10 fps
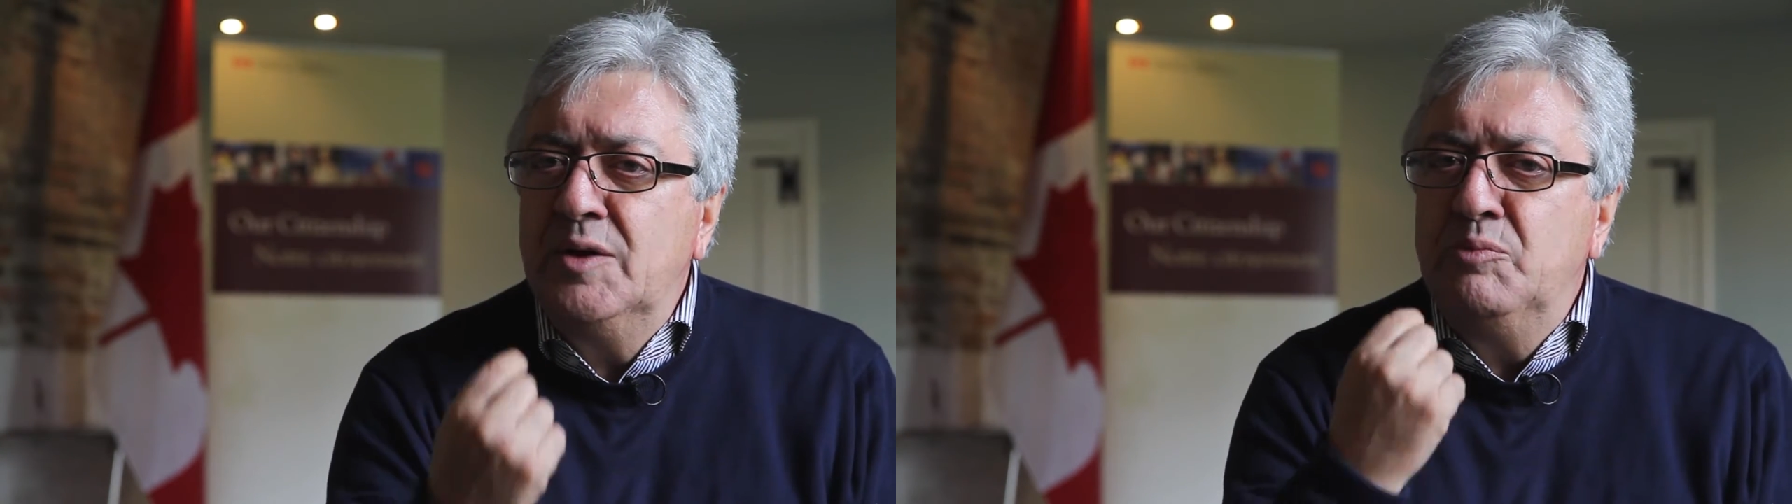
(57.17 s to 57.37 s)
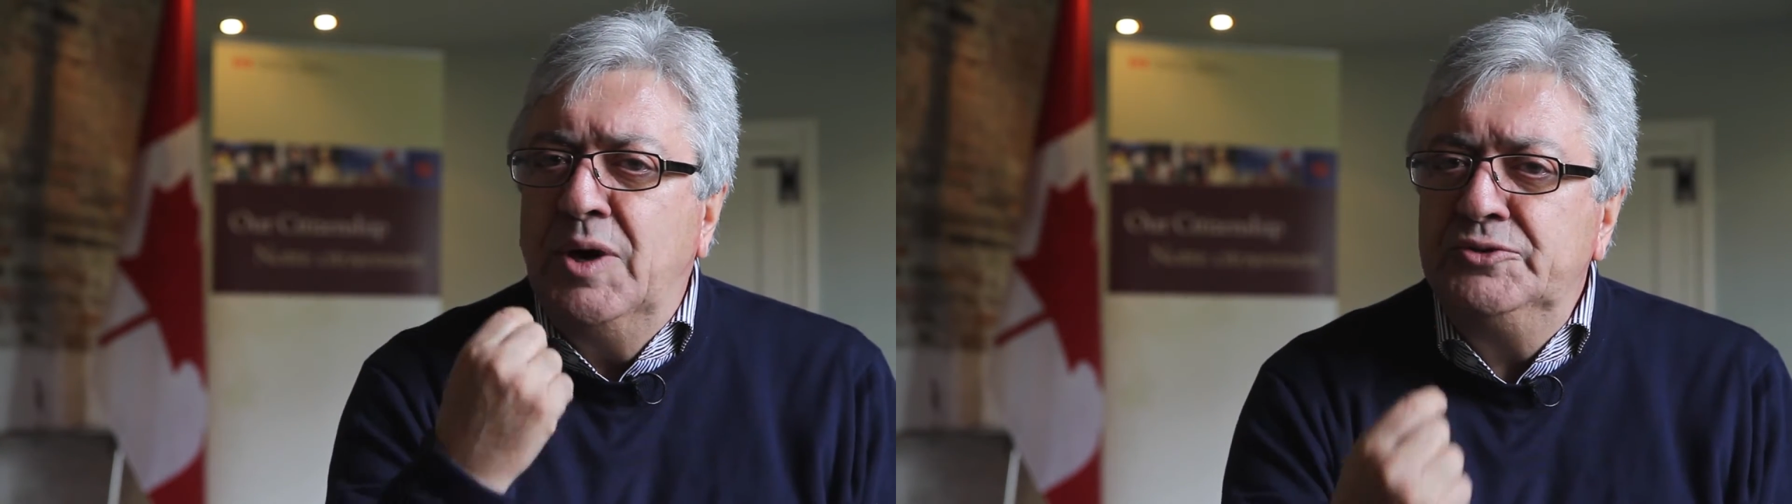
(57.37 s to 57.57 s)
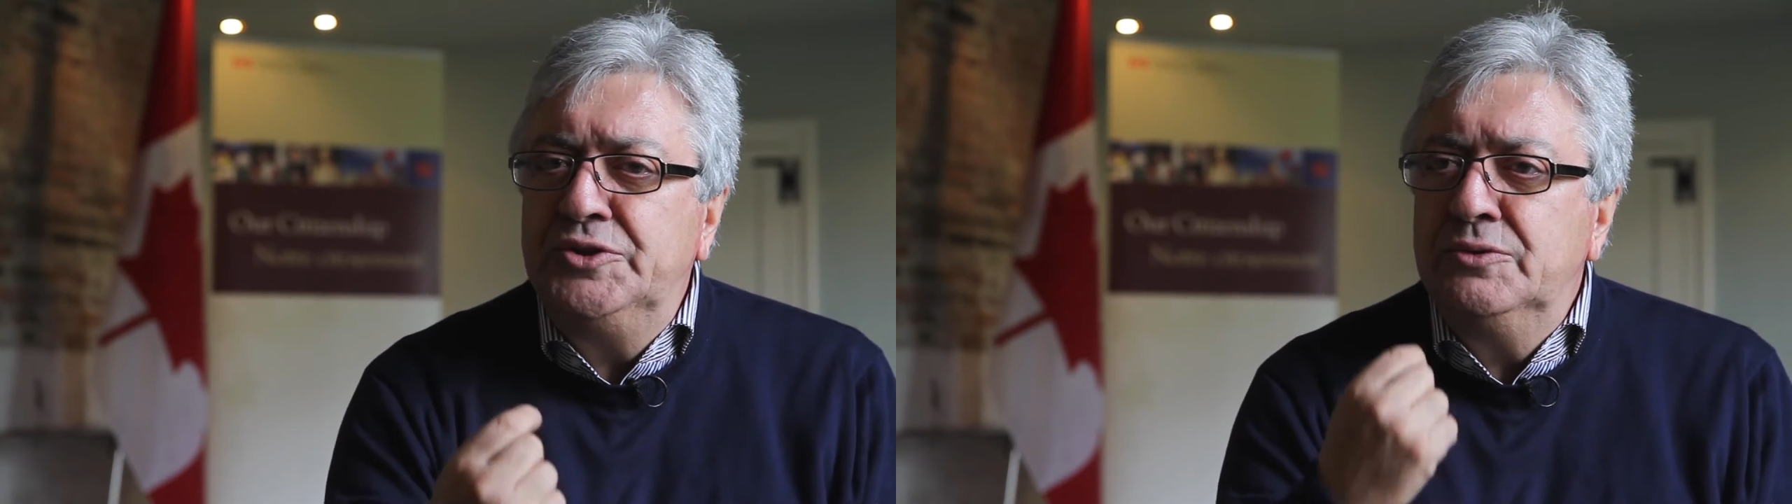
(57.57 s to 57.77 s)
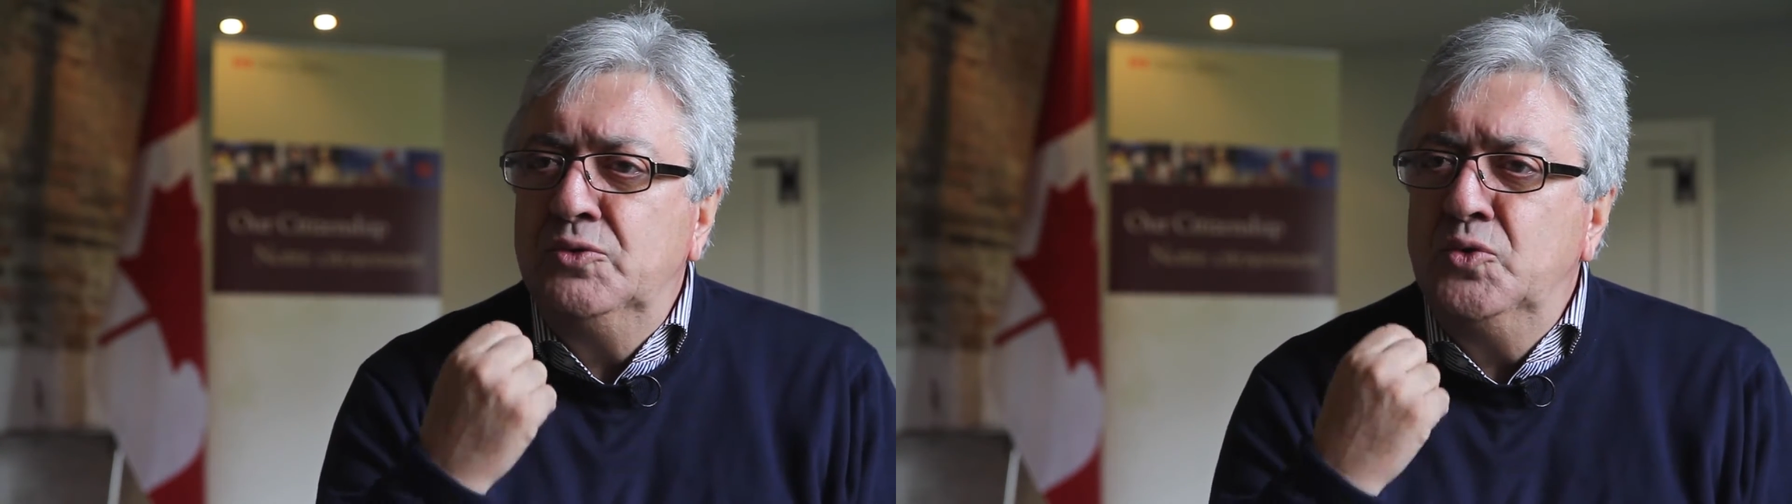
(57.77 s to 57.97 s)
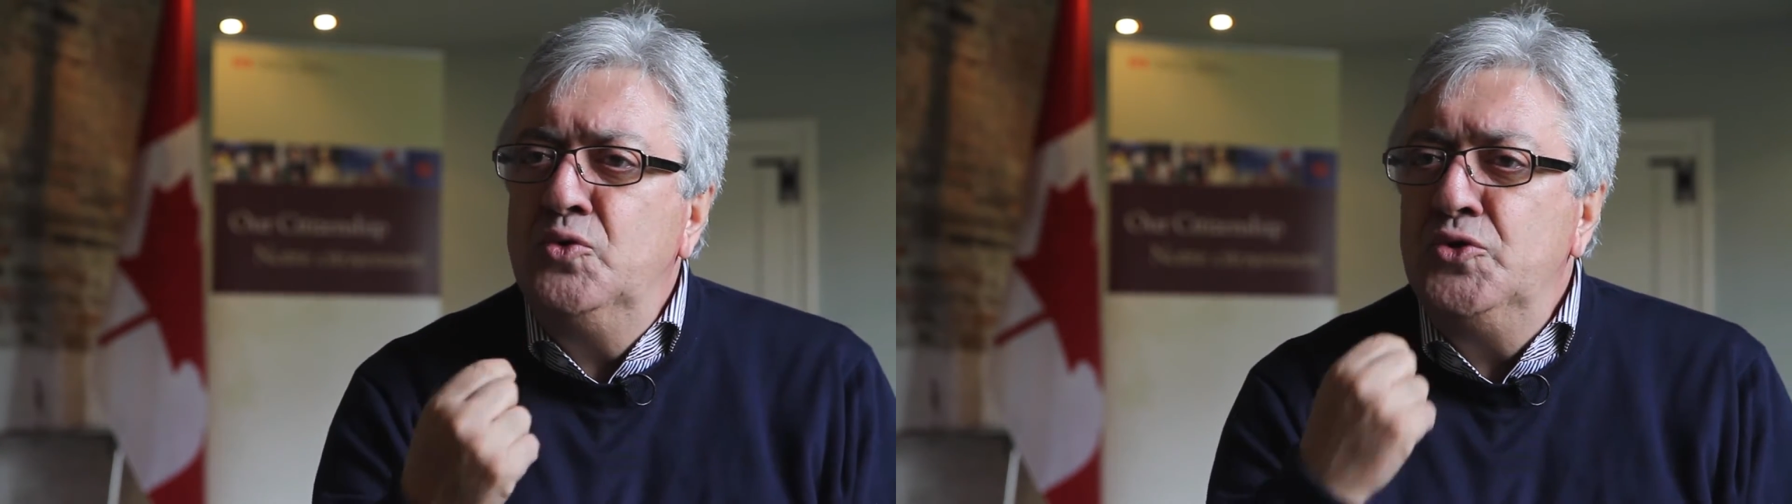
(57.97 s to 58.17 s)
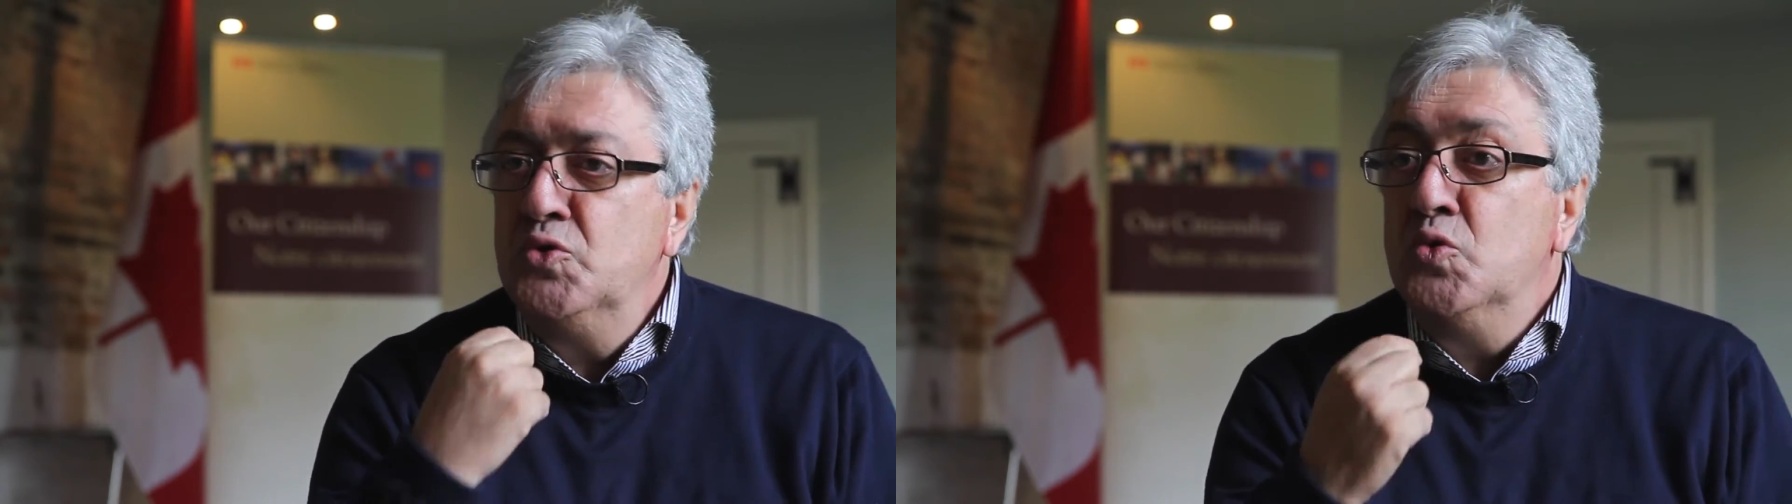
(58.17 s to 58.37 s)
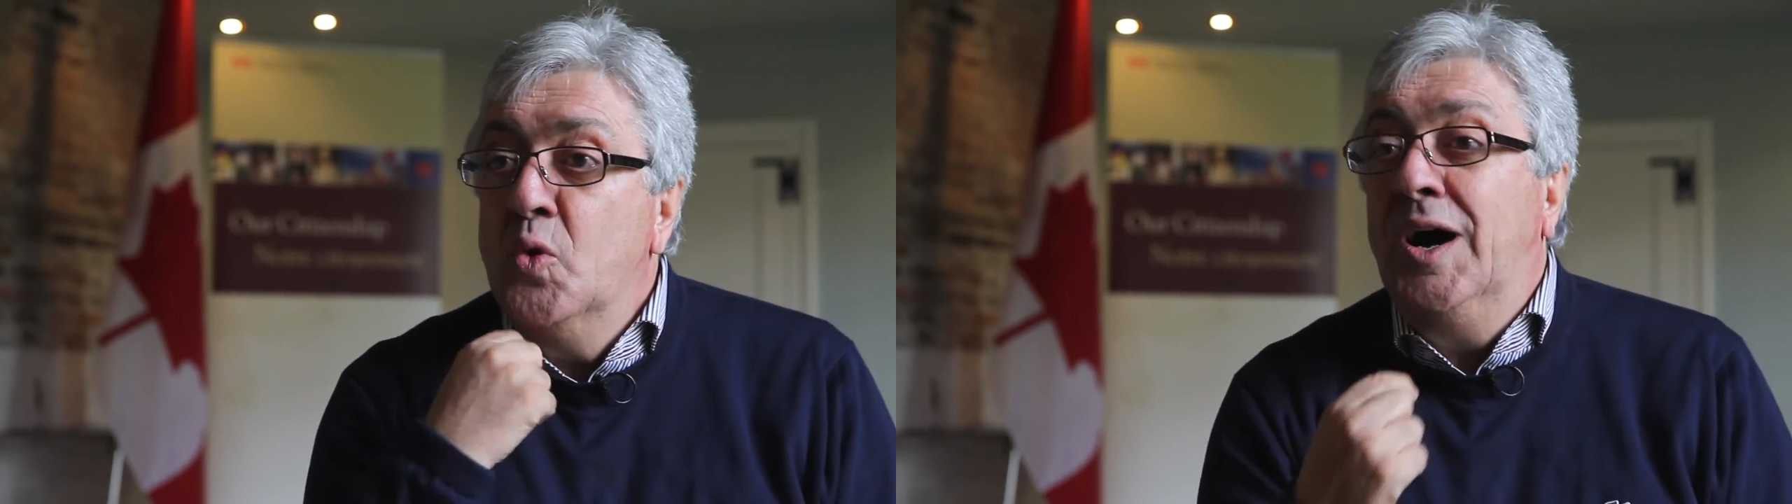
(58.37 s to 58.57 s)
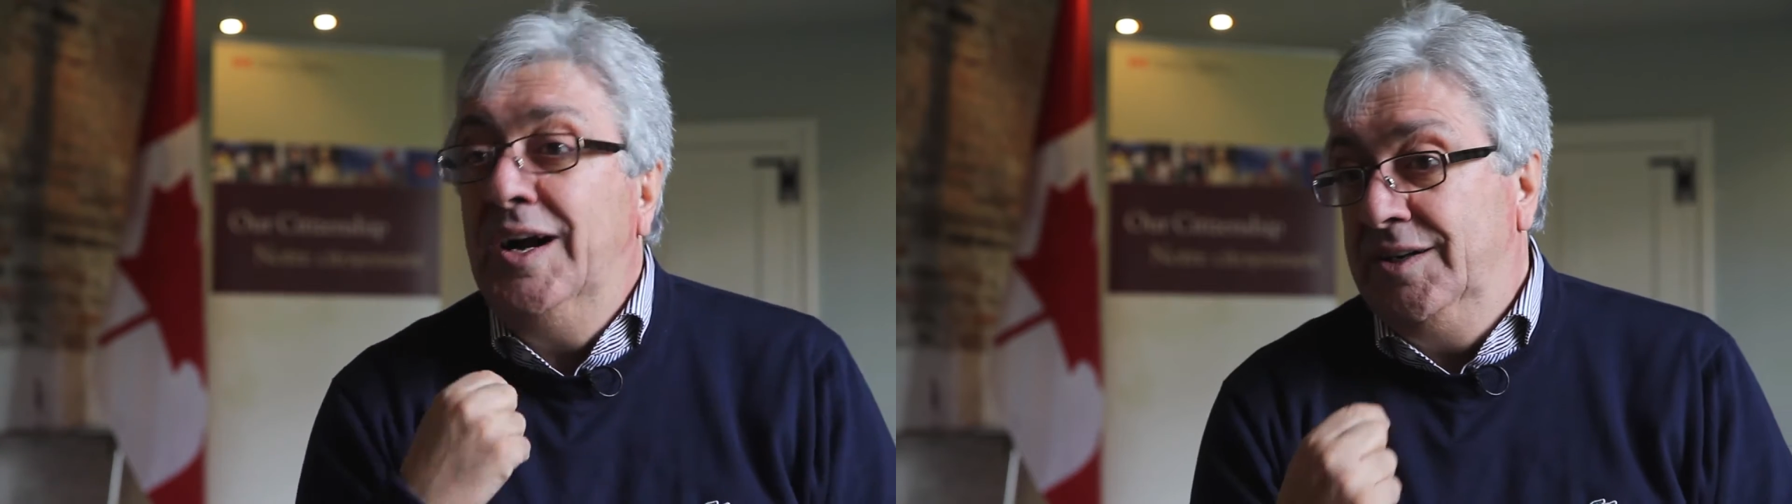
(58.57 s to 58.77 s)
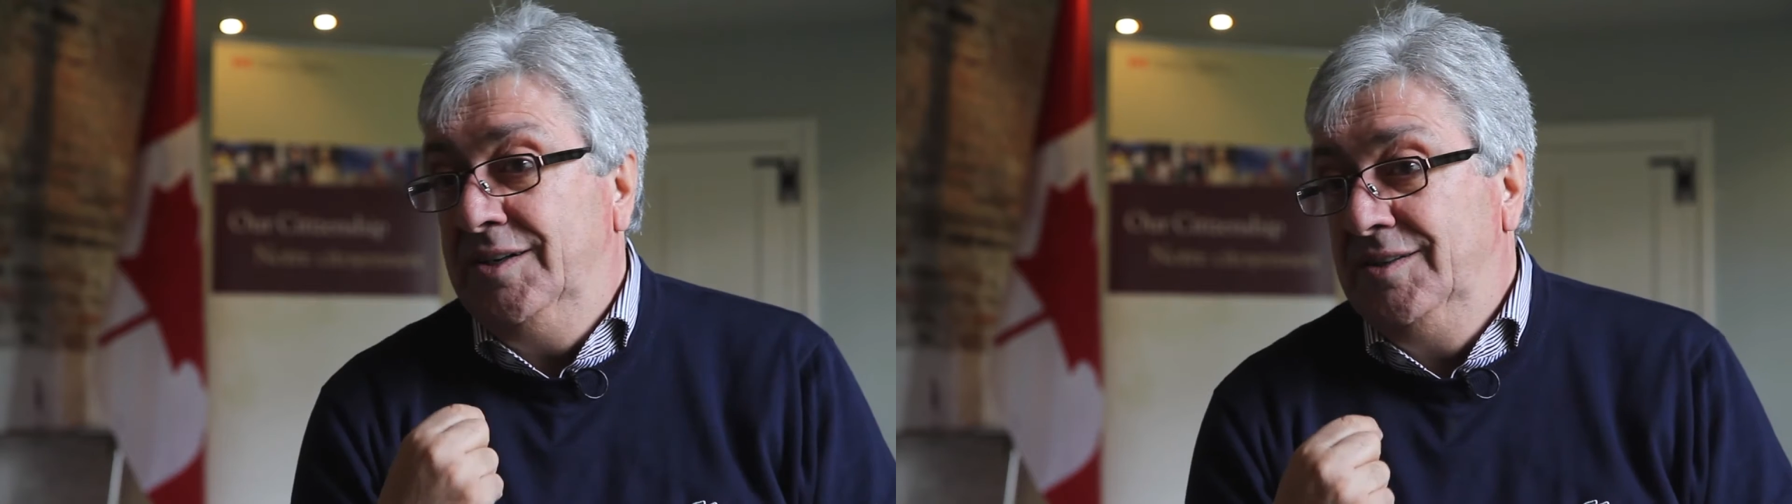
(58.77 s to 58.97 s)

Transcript: about who you are.